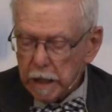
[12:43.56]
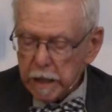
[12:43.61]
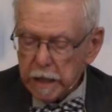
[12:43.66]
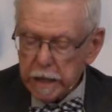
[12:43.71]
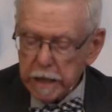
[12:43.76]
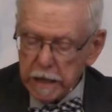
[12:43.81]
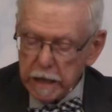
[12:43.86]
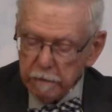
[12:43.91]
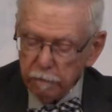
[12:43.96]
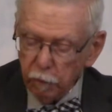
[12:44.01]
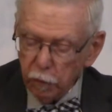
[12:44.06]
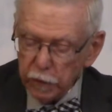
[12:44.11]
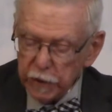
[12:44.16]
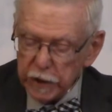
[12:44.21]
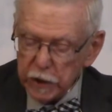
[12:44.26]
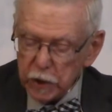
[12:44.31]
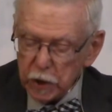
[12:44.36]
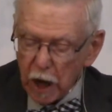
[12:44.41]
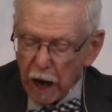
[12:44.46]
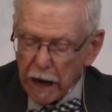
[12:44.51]
evil
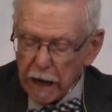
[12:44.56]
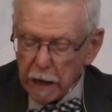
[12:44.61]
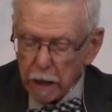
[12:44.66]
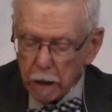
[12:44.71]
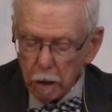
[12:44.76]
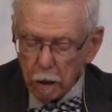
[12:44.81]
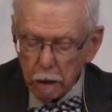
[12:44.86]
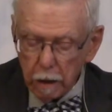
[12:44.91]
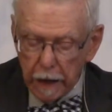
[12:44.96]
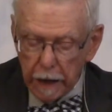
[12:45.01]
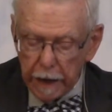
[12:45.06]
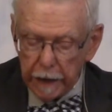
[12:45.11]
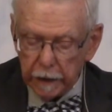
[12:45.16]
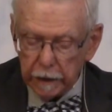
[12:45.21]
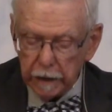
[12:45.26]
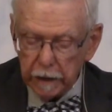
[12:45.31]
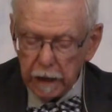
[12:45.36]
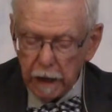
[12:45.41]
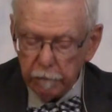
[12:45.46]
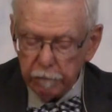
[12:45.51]
desire,
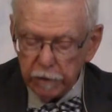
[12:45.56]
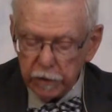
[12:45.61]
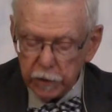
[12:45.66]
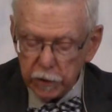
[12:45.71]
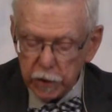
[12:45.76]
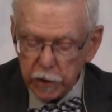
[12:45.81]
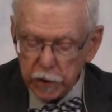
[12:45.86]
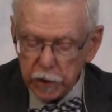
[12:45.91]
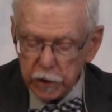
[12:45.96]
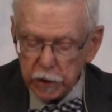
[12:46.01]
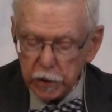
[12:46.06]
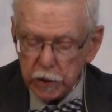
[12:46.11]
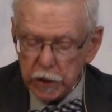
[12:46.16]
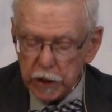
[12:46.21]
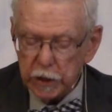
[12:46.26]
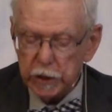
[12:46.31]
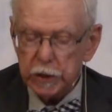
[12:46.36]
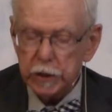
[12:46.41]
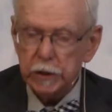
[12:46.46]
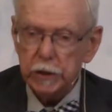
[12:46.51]
and
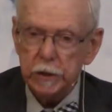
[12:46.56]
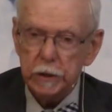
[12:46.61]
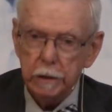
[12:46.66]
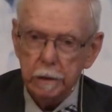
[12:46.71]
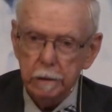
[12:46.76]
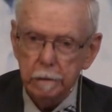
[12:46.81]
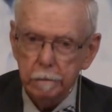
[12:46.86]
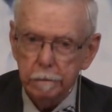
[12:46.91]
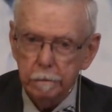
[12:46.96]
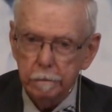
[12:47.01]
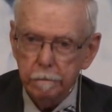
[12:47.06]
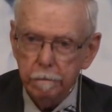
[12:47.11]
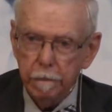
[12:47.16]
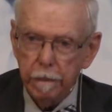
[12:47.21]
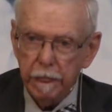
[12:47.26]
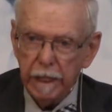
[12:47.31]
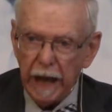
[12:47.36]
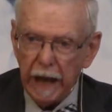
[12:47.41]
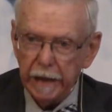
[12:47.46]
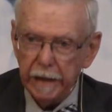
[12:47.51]
covetousness.
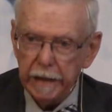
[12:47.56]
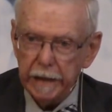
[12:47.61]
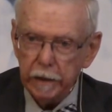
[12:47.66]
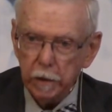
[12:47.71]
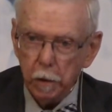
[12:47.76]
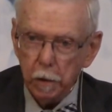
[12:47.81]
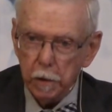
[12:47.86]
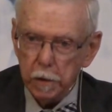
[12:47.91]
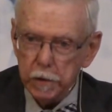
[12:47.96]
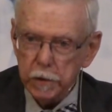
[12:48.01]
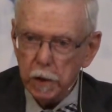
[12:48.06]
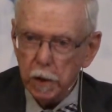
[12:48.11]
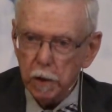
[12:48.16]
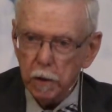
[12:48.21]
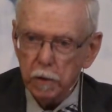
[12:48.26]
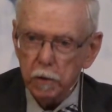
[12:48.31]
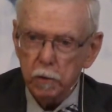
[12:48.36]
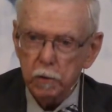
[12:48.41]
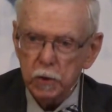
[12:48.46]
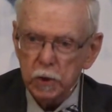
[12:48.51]
And he calls all
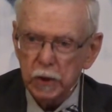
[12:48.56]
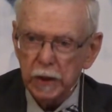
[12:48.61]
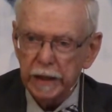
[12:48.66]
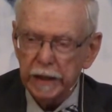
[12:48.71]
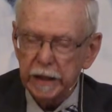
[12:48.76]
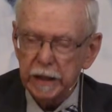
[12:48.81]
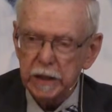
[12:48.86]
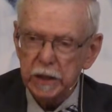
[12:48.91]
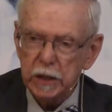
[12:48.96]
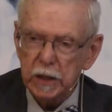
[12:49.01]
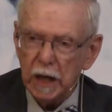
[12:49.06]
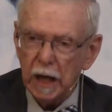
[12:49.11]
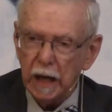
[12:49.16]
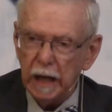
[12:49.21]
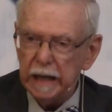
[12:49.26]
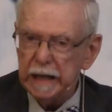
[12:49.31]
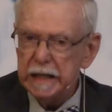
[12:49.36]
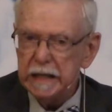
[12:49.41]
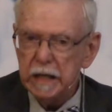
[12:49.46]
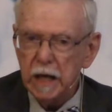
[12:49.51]
those things
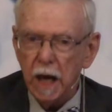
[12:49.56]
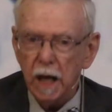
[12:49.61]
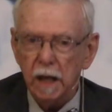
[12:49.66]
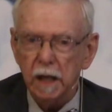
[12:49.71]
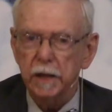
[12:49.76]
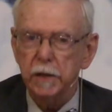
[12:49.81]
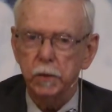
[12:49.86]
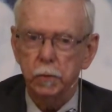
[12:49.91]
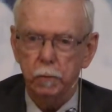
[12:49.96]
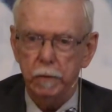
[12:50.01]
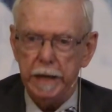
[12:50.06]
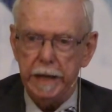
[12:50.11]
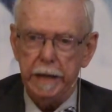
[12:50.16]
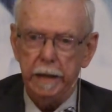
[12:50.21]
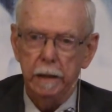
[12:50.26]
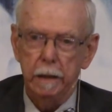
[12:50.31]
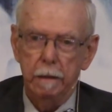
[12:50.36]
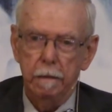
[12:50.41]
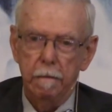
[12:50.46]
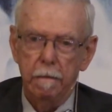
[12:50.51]
idolatry.
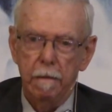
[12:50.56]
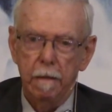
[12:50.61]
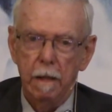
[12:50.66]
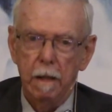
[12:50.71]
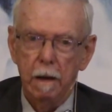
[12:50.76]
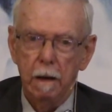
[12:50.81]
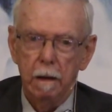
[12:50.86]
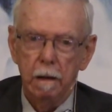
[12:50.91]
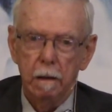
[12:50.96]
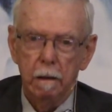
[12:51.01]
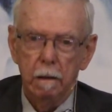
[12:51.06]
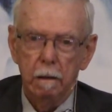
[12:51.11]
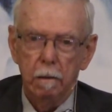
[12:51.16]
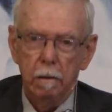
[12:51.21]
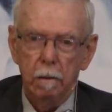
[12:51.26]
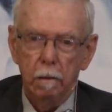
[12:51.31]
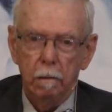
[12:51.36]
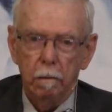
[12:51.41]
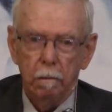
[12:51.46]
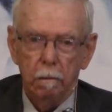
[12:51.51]

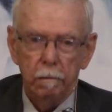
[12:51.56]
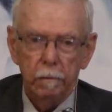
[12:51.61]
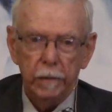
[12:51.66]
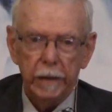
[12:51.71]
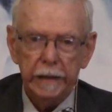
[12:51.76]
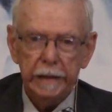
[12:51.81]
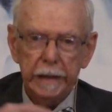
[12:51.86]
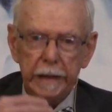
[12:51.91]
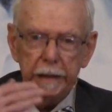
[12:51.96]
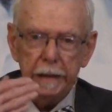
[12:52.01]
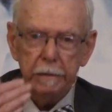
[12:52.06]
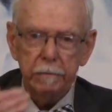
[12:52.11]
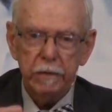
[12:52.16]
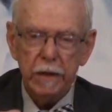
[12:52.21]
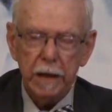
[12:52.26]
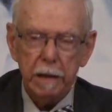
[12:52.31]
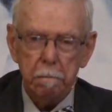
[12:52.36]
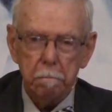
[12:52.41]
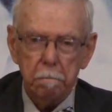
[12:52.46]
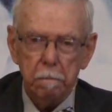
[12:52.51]
Thinking of
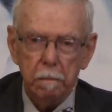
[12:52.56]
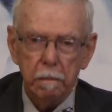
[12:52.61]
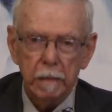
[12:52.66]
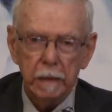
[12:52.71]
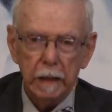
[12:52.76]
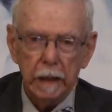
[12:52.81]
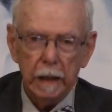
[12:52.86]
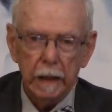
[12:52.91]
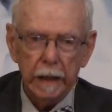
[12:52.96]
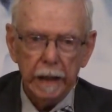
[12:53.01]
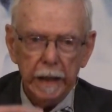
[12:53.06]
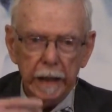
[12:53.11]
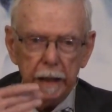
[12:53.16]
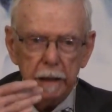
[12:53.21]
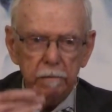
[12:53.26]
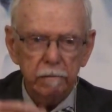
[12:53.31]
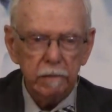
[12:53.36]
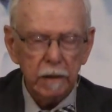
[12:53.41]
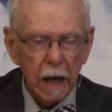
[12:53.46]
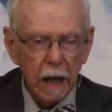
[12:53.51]
them ahead
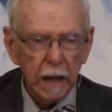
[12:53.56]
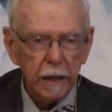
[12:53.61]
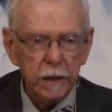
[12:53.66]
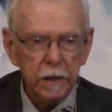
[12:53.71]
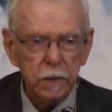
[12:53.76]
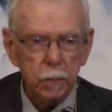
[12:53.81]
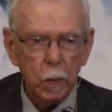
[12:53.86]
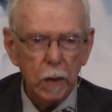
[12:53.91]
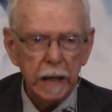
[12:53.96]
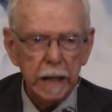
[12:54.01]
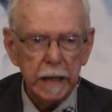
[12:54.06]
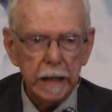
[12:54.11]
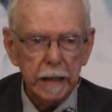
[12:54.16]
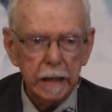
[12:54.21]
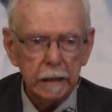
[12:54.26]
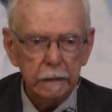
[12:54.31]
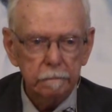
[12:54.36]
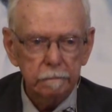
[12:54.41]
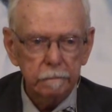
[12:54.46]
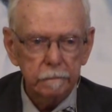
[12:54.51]
of God's way.
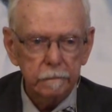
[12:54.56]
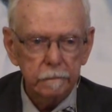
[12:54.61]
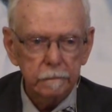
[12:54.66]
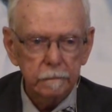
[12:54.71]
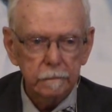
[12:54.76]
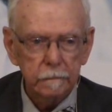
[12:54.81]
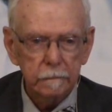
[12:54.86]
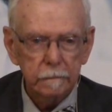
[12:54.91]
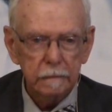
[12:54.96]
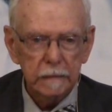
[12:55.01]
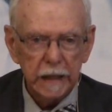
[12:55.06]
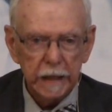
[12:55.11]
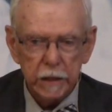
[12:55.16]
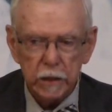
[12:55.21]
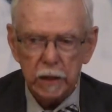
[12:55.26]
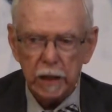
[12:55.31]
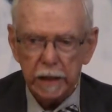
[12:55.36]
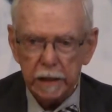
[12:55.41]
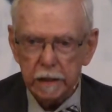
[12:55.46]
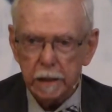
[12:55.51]

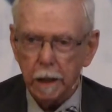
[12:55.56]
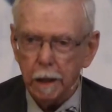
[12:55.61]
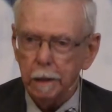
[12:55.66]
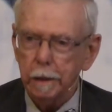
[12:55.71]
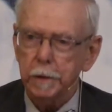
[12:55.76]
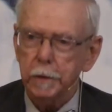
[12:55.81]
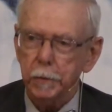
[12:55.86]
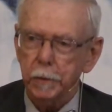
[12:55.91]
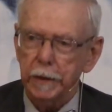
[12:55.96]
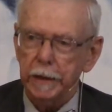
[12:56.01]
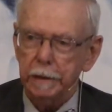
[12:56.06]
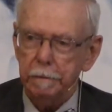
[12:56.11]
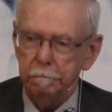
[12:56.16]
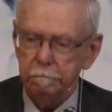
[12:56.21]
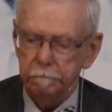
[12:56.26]
It's idolatry.